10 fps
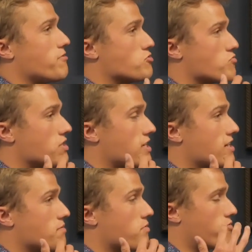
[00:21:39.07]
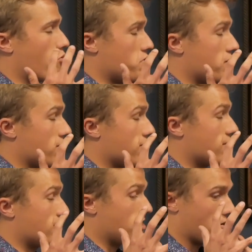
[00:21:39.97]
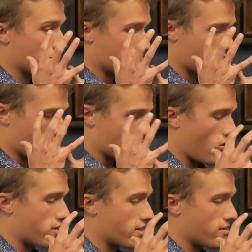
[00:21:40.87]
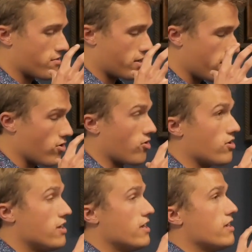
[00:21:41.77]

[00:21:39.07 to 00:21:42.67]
I was reading before we started talking here.